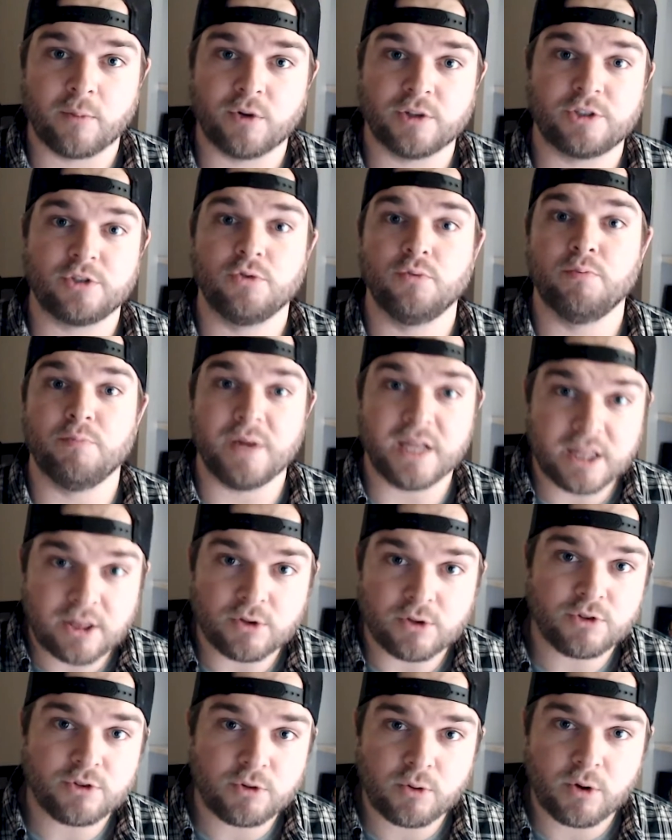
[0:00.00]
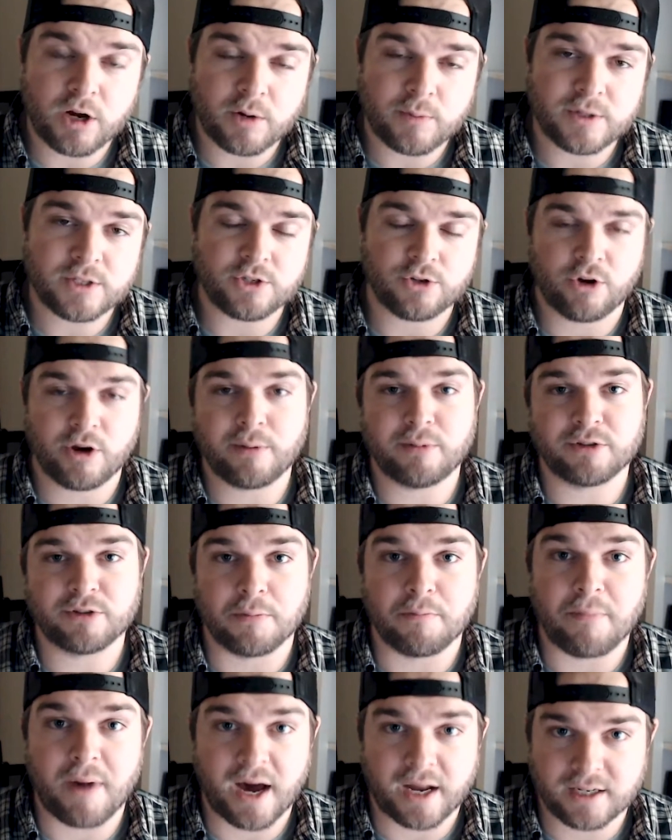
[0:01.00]
Once you meet those requirements, you're able to
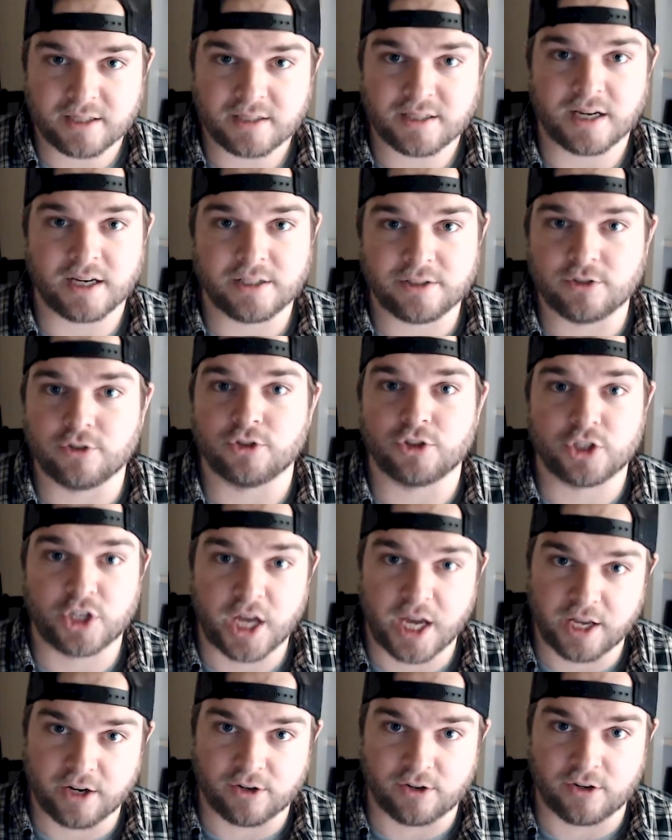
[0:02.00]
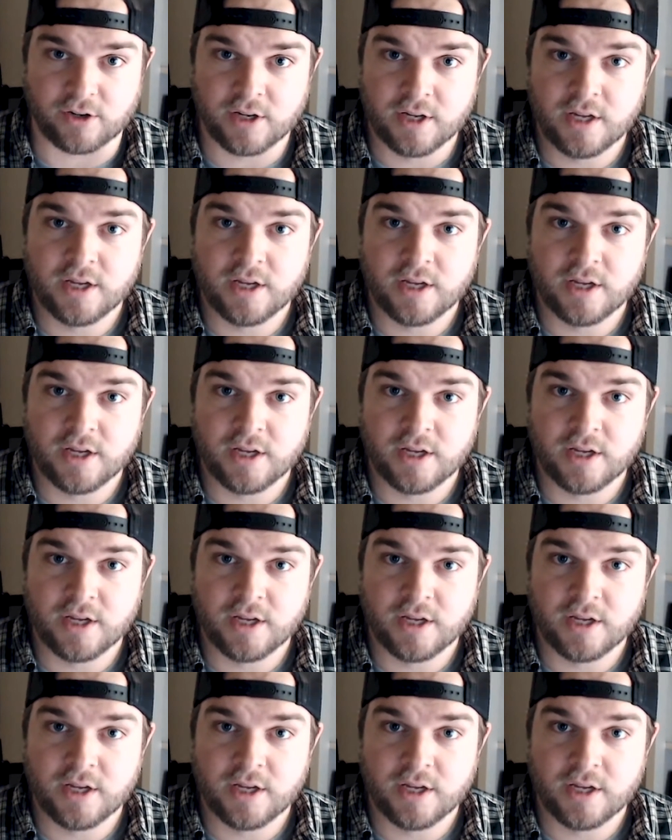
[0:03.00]
monetize your channel.